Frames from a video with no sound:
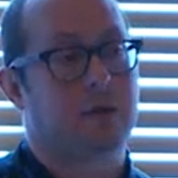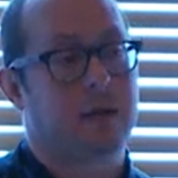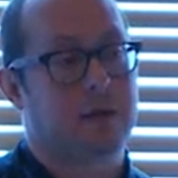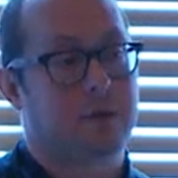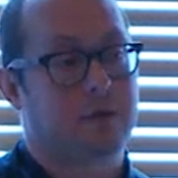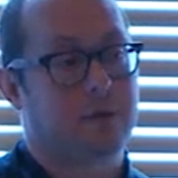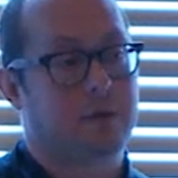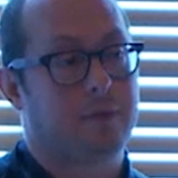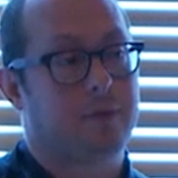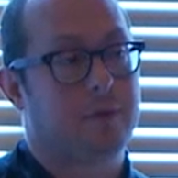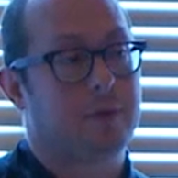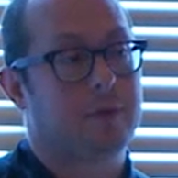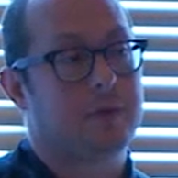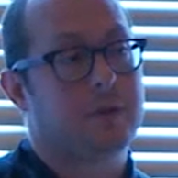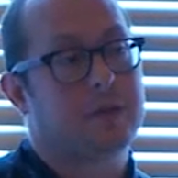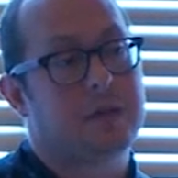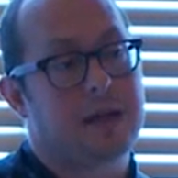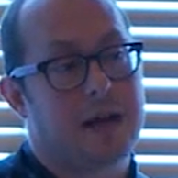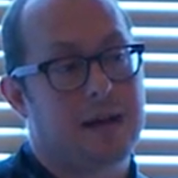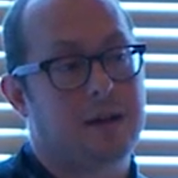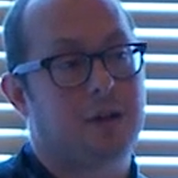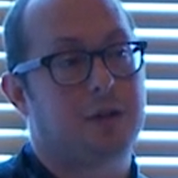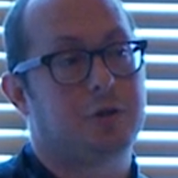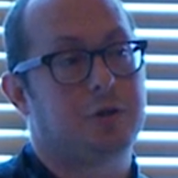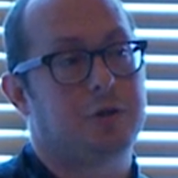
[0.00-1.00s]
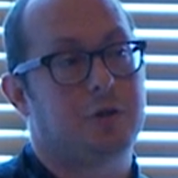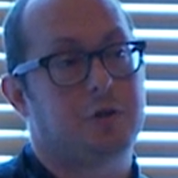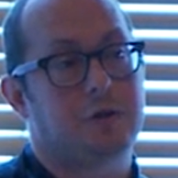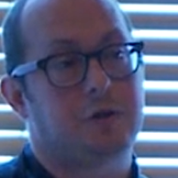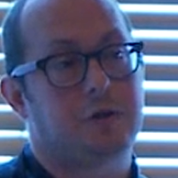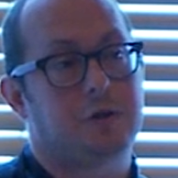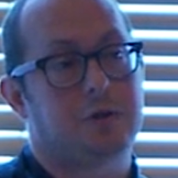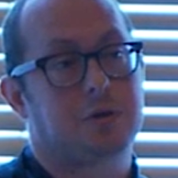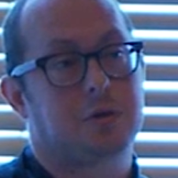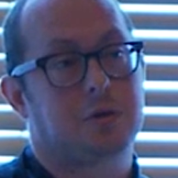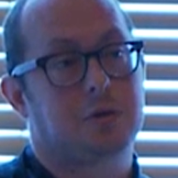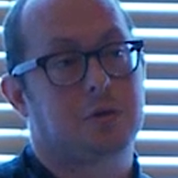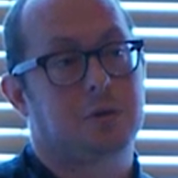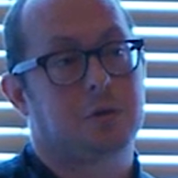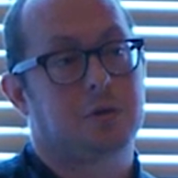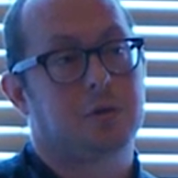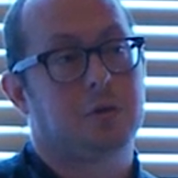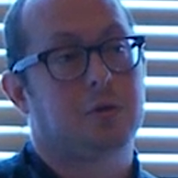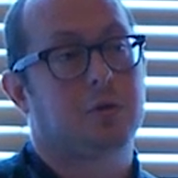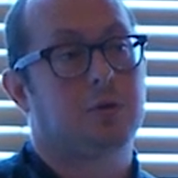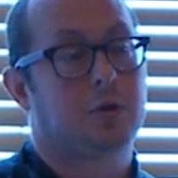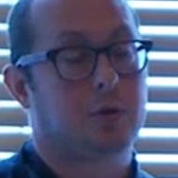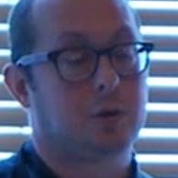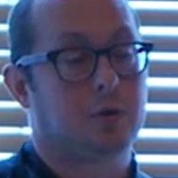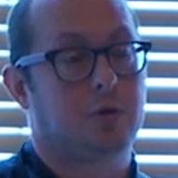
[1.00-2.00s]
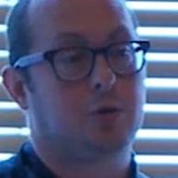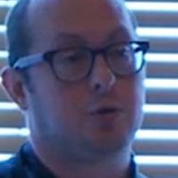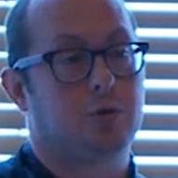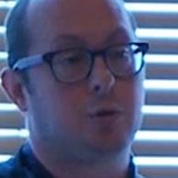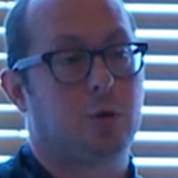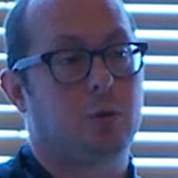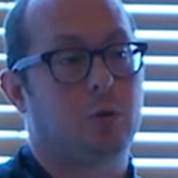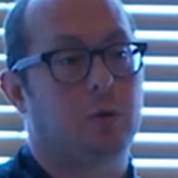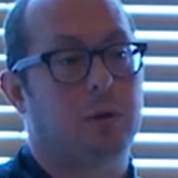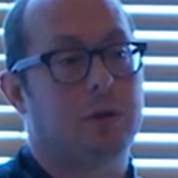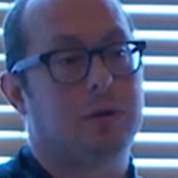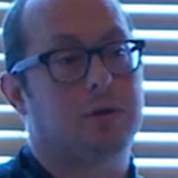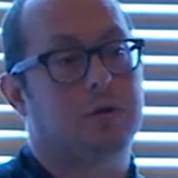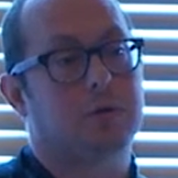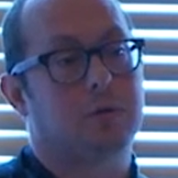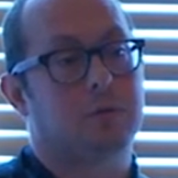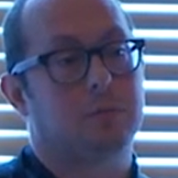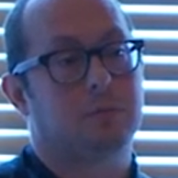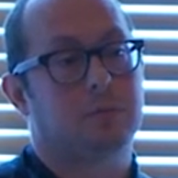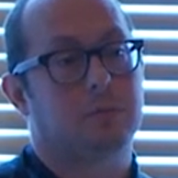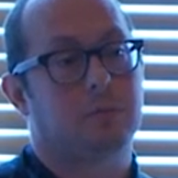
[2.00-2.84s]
level of intelligence to control it